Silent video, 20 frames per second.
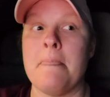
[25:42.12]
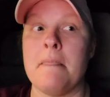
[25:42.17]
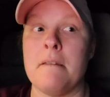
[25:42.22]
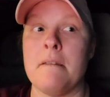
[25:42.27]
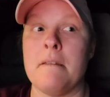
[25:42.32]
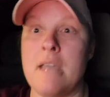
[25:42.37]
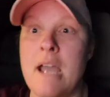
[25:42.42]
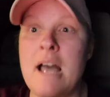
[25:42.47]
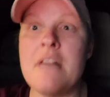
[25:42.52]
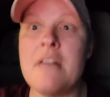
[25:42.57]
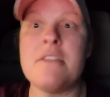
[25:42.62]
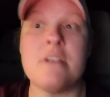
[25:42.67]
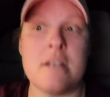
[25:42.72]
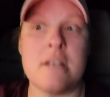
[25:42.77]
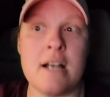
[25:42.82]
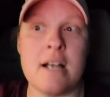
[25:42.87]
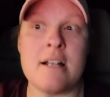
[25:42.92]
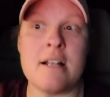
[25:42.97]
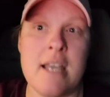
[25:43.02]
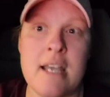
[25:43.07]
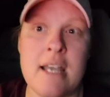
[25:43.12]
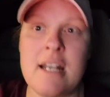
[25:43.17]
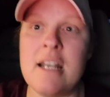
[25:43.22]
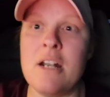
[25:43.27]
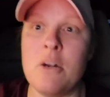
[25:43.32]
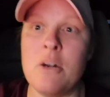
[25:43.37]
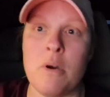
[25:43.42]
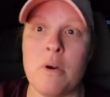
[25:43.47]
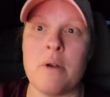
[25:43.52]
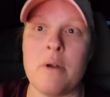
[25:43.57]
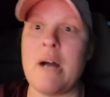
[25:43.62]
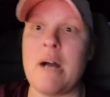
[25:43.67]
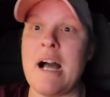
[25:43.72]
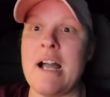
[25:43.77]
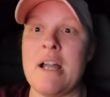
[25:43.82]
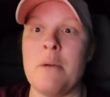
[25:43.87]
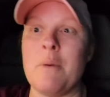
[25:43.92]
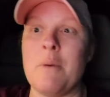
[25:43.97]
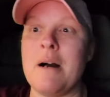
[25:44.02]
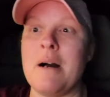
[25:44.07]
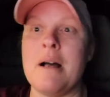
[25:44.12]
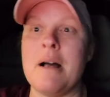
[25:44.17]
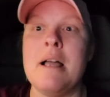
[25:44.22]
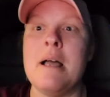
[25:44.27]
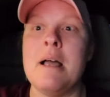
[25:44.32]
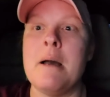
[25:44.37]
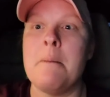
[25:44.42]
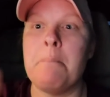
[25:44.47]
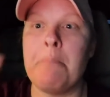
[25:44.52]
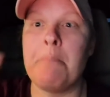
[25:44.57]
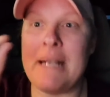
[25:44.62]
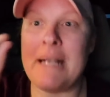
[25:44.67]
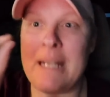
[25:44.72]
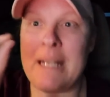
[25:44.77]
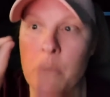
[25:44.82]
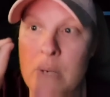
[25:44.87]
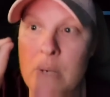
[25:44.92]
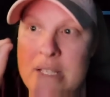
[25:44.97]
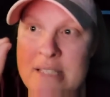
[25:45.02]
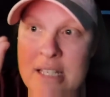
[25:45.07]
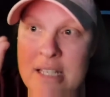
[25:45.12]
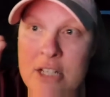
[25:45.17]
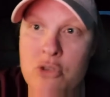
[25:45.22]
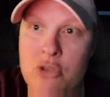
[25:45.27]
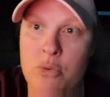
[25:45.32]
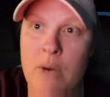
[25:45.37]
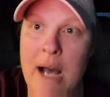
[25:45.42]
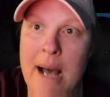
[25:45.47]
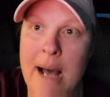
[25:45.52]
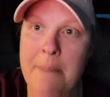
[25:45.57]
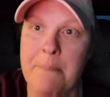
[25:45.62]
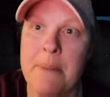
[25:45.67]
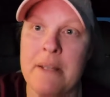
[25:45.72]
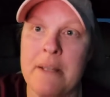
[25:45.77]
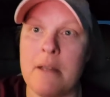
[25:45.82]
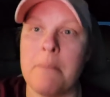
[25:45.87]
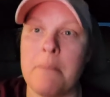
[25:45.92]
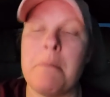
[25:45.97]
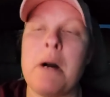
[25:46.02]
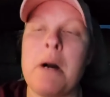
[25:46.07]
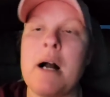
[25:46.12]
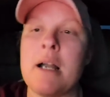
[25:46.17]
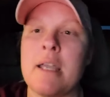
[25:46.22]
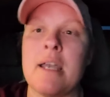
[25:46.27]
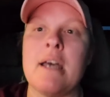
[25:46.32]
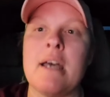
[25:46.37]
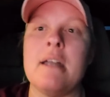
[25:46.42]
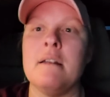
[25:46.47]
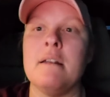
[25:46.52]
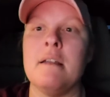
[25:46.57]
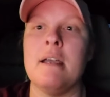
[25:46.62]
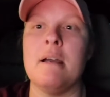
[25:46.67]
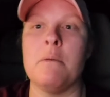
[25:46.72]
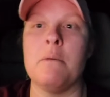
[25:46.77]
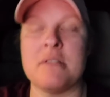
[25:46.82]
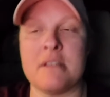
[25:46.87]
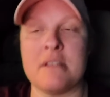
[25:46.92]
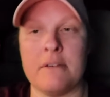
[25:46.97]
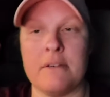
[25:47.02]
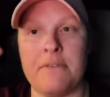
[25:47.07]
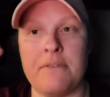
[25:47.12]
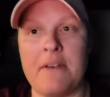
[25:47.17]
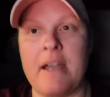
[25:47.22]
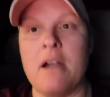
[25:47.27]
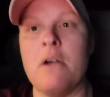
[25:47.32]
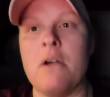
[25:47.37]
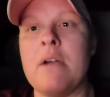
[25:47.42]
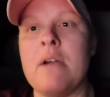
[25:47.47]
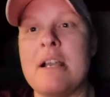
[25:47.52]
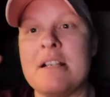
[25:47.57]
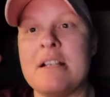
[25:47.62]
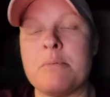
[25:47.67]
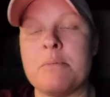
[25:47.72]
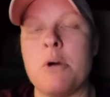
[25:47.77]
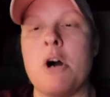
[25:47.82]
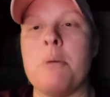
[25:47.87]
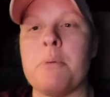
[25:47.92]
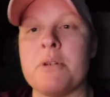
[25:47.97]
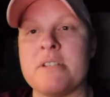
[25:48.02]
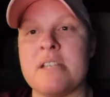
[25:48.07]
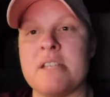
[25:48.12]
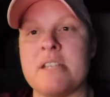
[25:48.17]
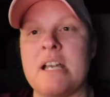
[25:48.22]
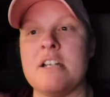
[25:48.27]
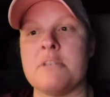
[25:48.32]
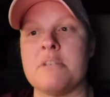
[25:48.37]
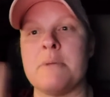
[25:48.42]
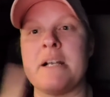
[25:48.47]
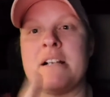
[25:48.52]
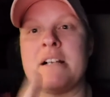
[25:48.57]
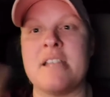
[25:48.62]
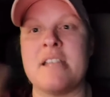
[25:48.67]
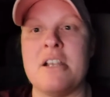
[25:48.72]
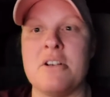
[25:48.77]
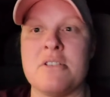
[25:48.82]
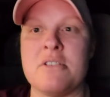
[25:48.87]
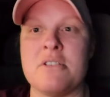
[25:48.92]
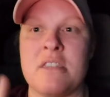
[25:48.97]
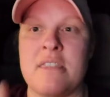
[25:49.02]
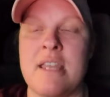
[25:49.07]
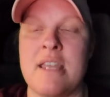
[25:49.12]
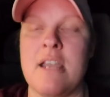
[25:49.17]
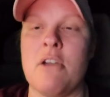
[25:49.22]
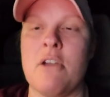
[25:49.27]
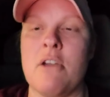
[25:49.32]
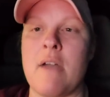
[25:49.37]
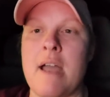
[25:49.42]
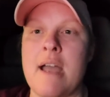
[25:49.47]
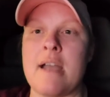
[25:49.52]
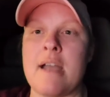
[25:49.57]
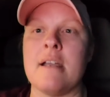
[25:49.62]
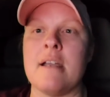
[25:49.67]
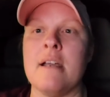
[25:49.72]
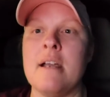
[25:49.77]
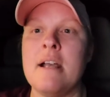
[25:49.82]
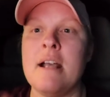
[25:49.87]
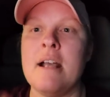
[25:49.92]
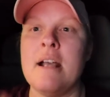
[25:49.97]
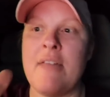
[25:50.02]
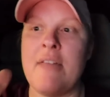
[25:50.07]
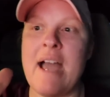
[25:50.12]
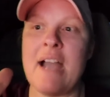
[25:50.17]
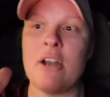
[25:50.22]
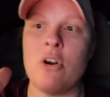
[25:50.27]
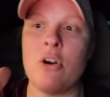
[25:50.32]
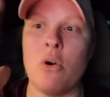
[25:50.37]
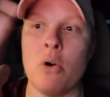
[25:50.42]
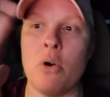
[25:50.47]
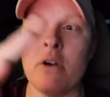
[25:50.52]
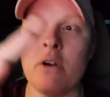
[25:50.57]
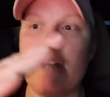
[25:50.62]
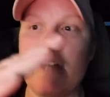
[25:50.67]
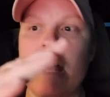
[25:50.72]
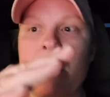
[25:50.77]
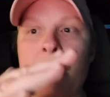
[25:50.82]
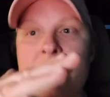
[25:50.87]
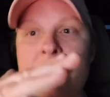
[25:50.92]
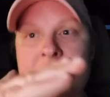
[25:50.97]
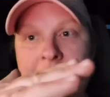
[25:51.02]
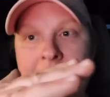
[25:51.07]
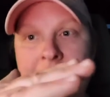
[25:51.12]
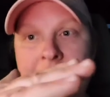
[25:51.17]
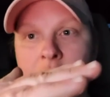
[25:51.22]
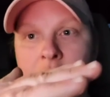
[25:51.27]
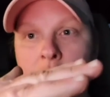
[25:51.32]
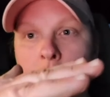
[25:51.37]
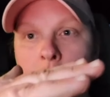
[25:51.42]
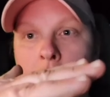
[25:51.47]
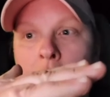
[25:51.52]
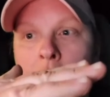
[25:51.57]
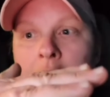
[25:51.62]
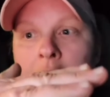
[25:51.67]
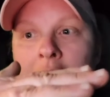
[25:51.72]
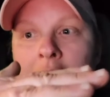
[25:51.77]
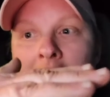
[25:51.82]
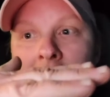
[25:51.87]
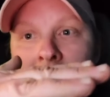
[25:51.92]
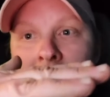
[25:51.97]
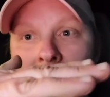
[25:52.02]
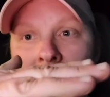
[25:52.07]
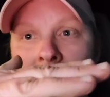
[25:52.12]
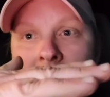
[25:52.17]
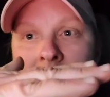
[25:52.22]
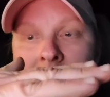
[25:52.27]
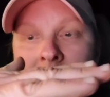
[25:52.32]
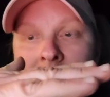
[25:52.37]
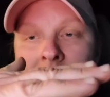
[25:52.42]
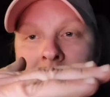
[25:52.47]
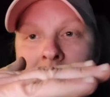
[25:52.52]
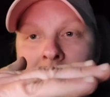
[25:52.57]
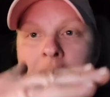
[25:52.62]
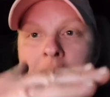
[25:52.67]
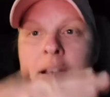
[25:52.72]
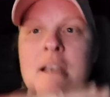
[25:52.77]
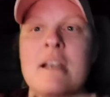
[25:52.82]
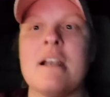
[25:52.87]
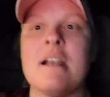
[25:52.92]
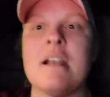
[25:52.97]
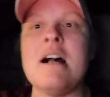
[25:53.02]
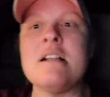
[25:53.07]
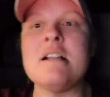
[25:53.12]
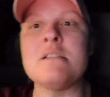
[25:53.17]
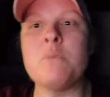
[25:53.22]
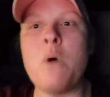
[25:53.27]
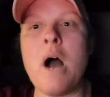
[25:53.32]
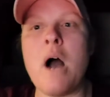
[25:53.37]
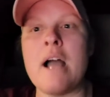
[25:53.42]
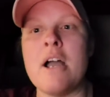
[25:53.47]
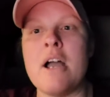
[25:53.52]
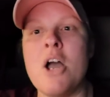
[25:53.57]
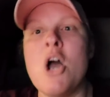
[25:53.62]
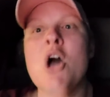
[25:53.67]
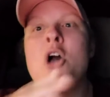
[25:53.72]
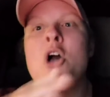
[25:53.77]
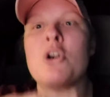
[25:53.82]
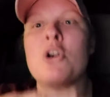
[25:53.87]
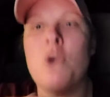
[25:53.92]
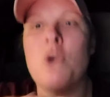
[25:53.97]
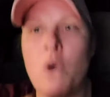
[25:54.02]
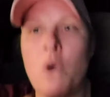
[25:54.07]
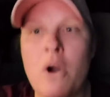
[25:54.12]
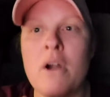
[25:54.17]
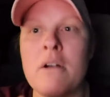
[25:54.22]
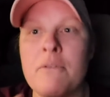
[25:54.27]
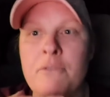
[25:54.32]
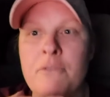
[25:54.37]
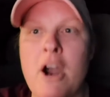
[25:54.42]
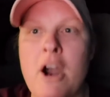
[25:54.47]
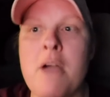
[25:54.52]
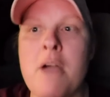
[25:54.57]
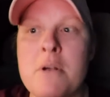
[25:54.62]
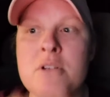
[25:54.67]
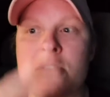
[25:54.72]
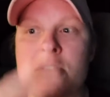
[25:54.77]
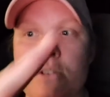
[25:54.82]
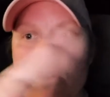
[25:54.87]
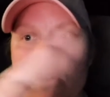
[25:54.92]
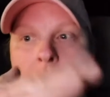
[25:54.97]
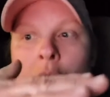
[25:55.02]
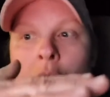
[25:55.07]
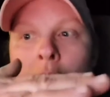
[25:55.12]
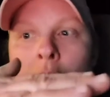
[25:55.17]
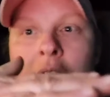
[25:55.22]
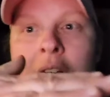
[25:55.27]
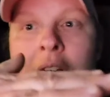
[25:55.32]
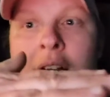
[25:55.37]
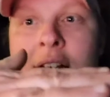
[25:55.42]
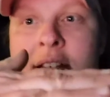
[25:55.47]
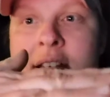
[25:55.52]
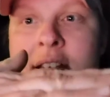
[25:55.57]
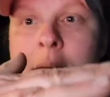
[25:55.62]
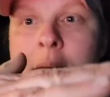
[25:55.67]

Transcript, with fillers: Yeah, they got hit in Iowa, but it was a drop in the bucket. It was a very small percentage because here's the thing, Greg that corn that was knocked over like this, guess what? Corn, farmers know corn has the